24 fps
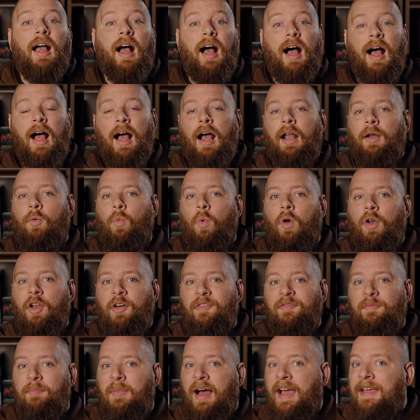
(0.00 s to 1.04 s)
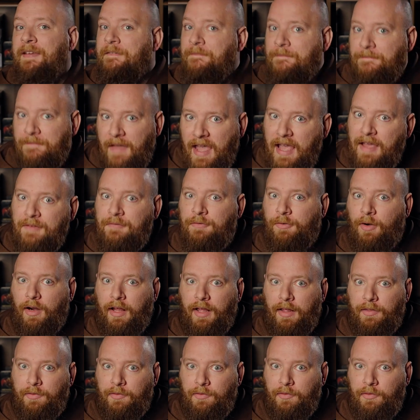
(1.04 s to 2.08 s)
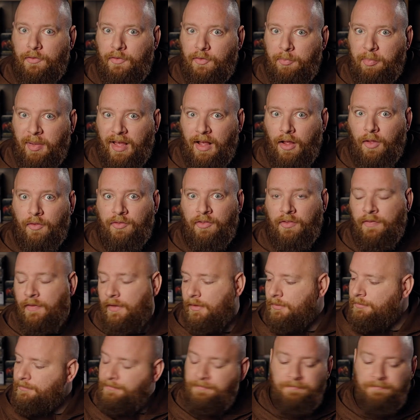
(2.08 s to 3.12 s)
On one of my favorite spells in the...